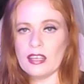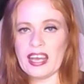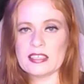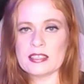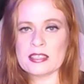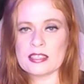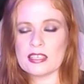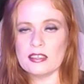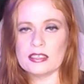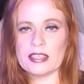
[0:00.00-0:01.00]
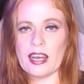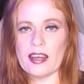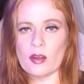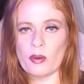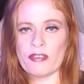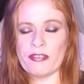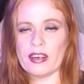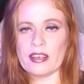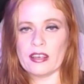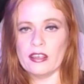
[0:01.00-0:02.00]
legs sealed together with
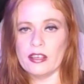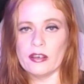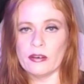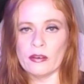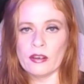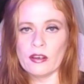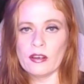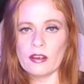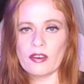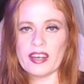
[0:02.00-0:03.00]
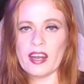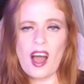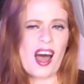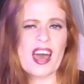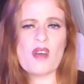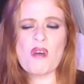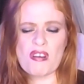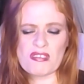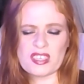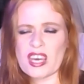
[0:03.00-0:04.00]
fucking glue, going, "I
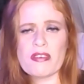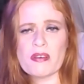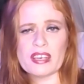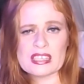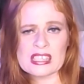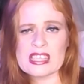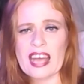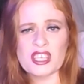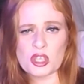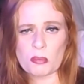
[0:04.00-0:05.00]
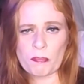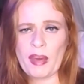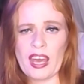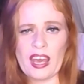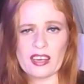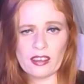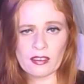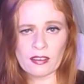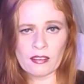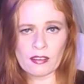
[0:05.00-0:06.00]
won't give you any sex, you
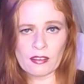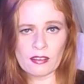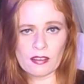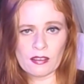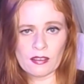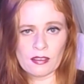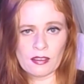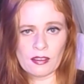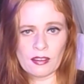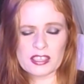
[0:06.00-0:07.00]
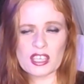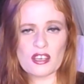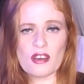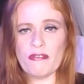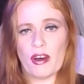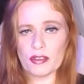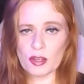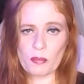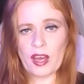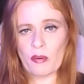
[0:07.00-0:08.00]
pig, until you
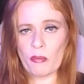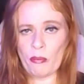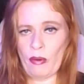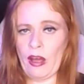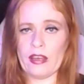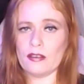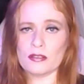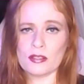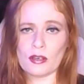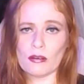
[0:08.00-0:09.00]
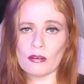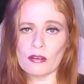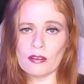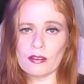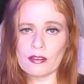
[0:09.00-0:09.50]
vote the way I want you to."